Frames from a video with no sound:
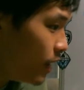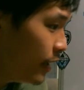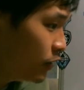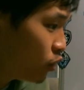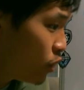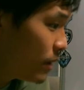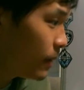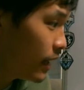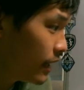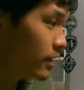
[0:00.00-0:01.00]
the
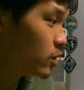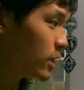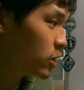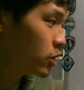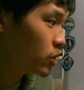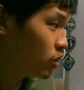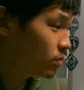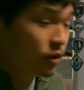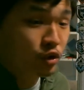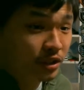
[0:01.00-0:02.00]
replay, and especially slow
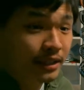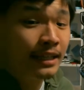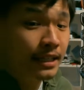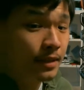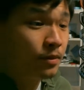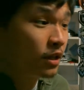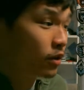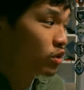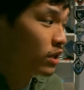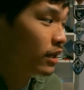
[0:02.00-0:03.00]
motion, it seems like it
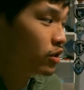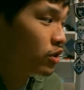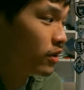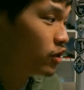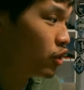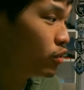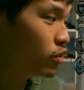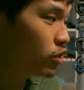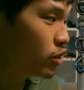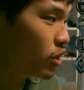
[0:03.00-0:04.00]
was kind of just a
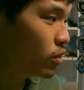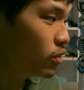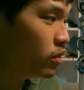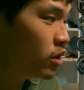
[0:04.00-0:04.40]
shoulder-to-shoulder